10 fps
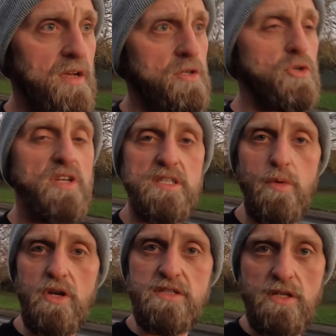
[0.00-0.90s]
Shoe testing will
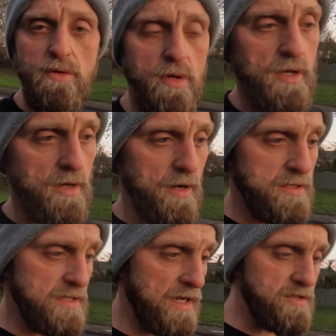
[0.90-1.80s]
continue as
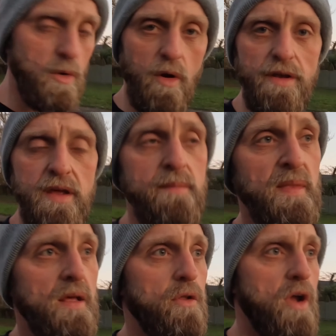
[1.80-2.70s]
the days go on.
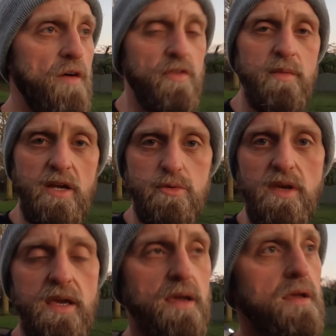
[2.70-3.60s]
Look out for them next
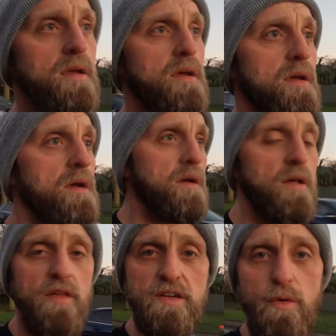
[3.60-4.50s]
week.
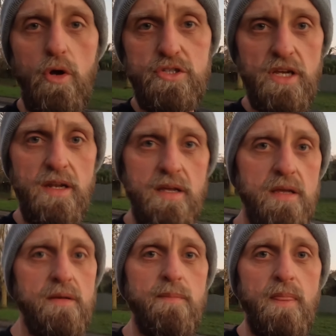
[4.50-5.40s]
Thanks for watching.
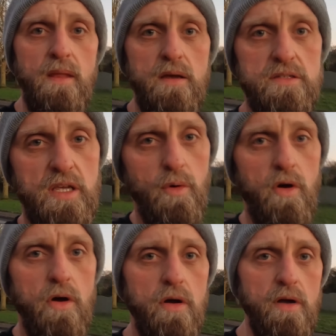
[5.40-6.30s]
See you
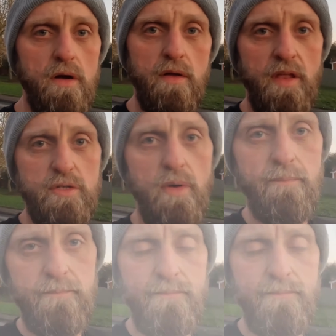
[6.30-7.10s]
all on the next one.